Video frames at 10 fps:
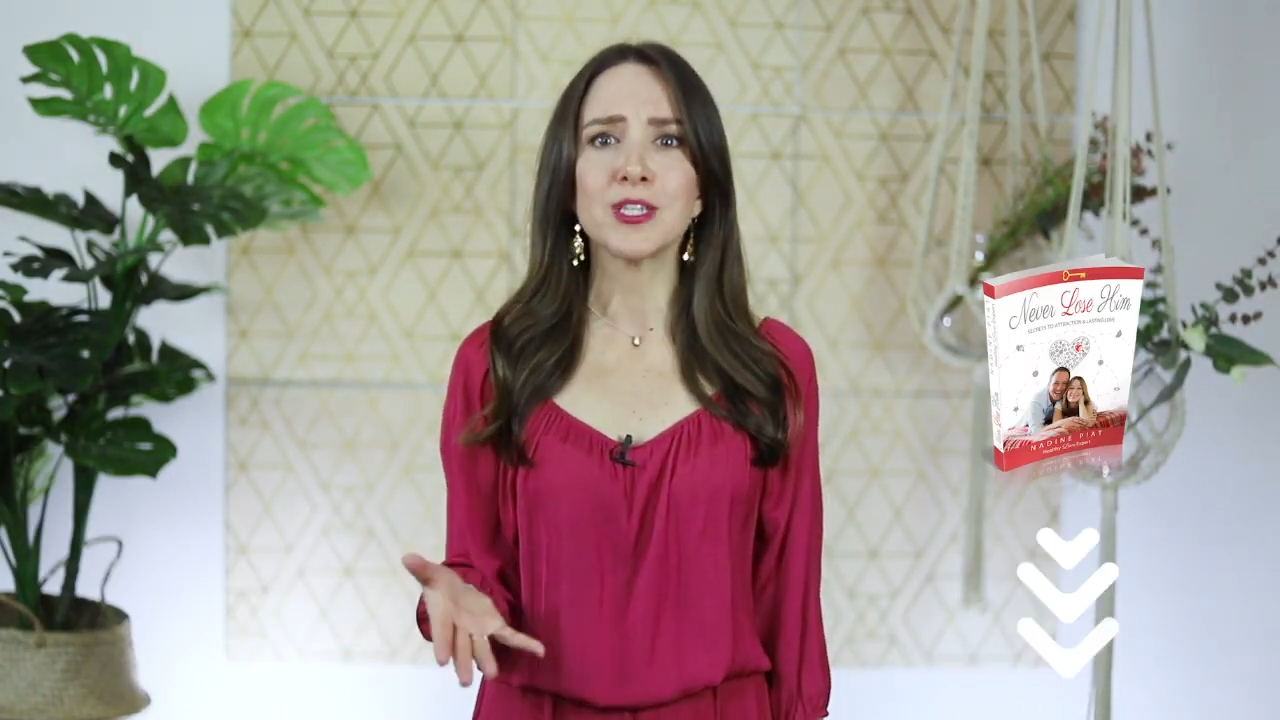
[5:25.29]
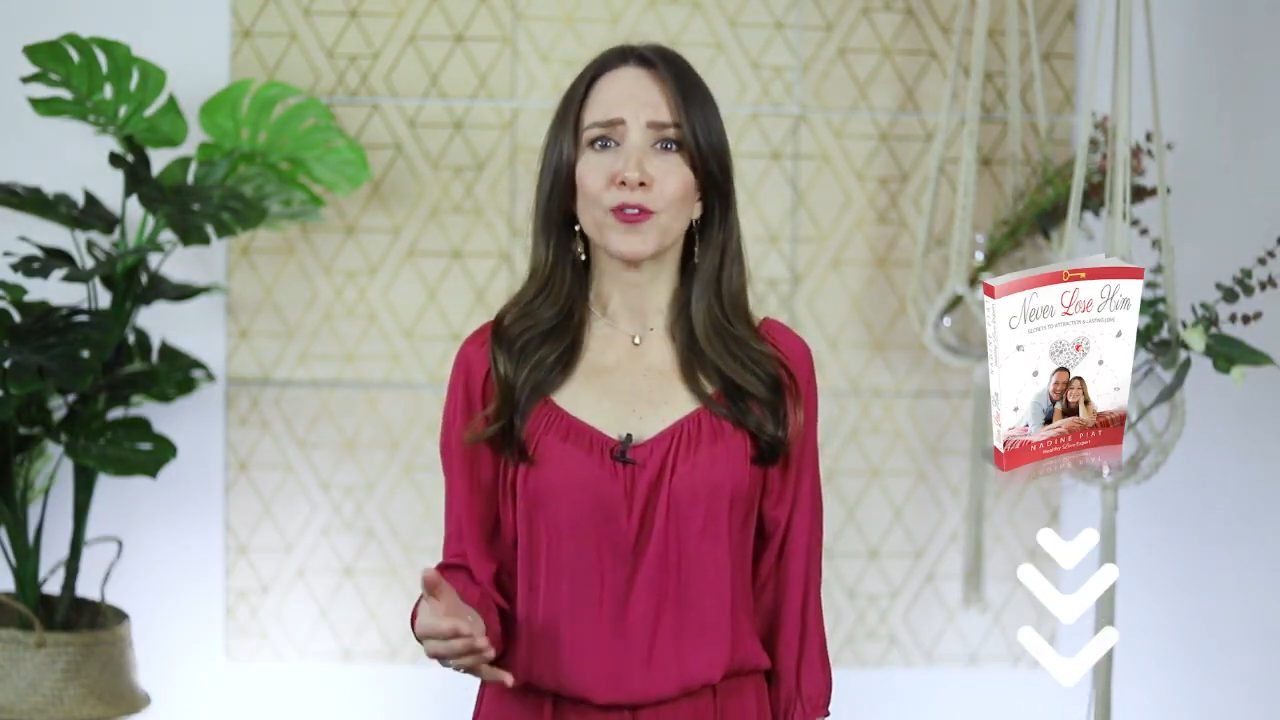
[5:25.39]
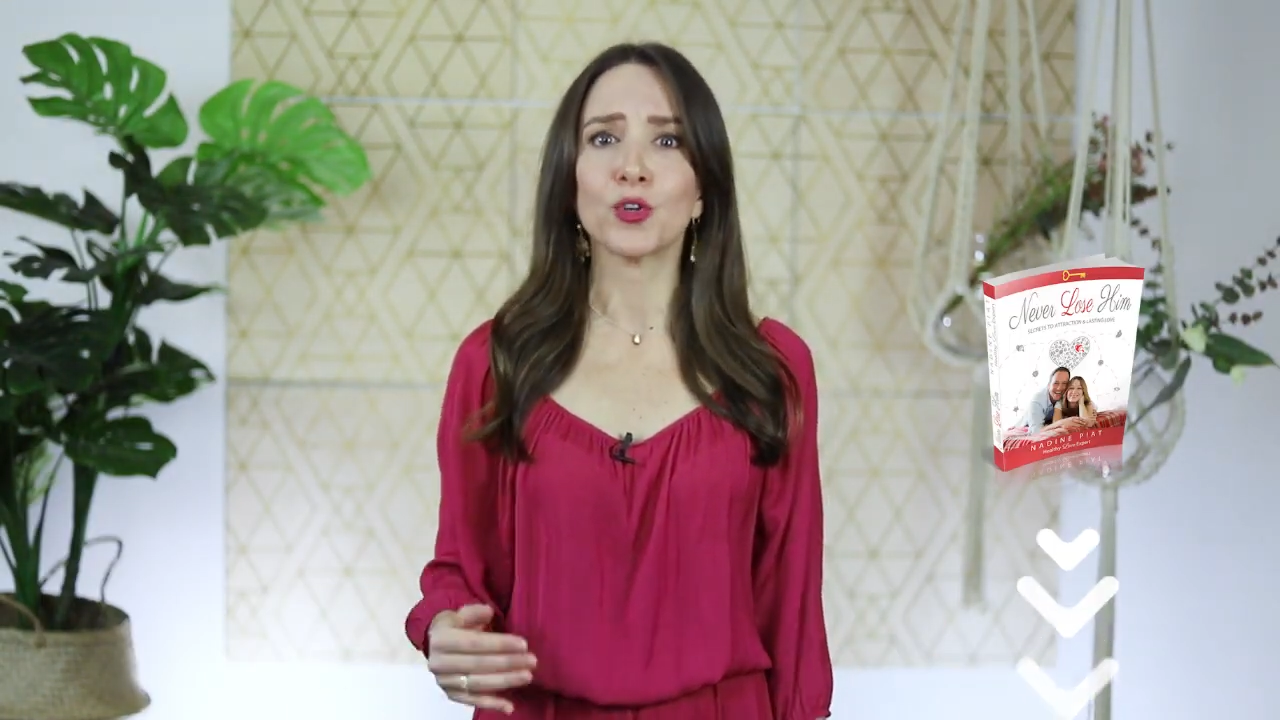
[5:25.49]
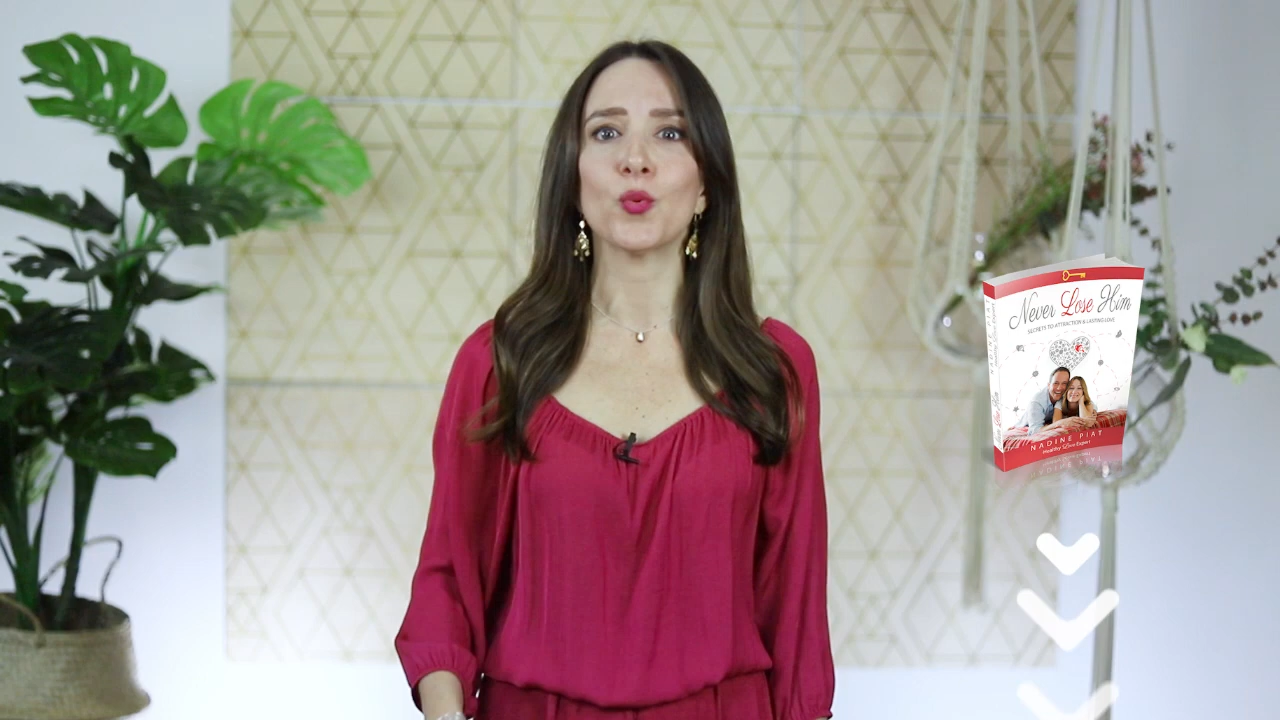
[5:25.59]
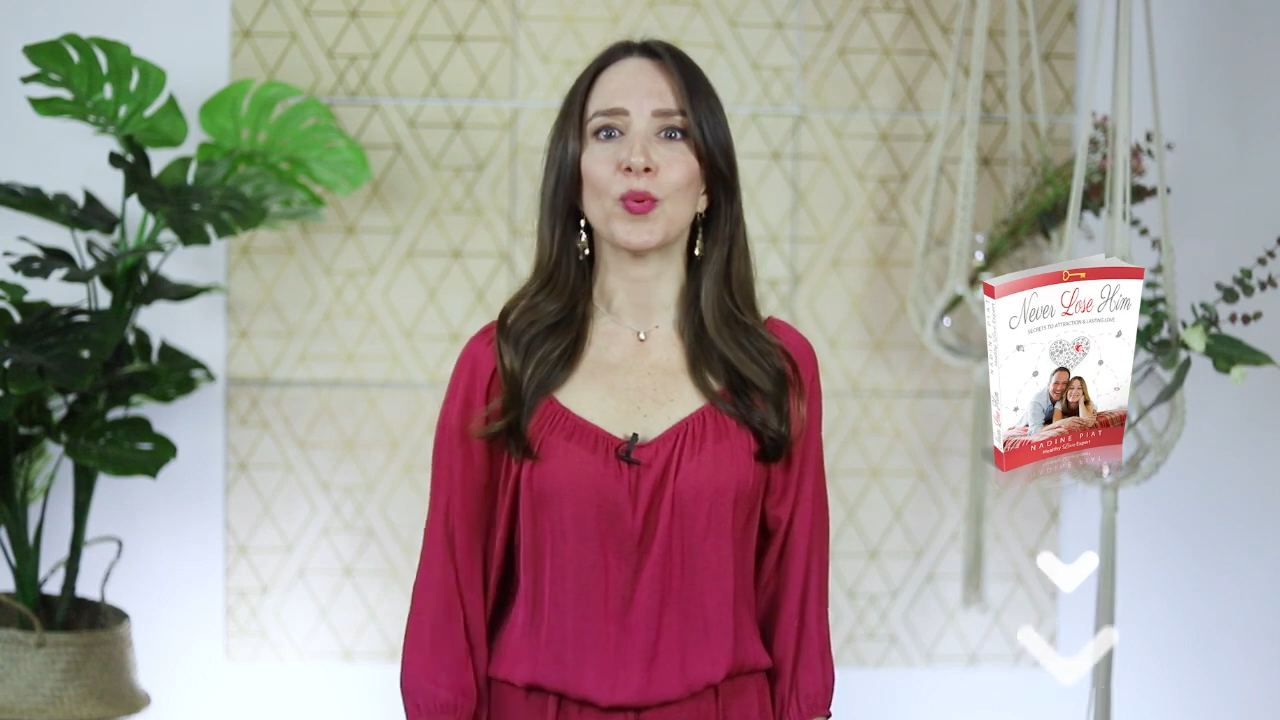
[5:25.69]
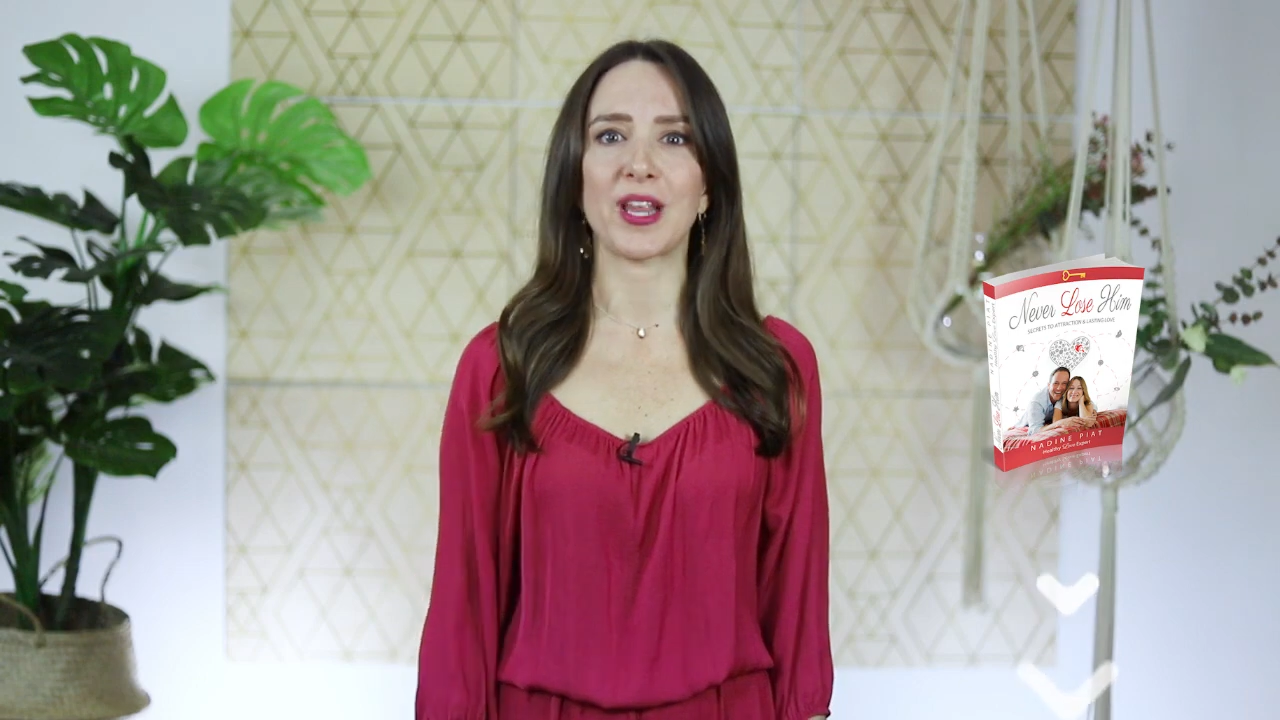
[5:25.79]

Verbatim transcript: difficult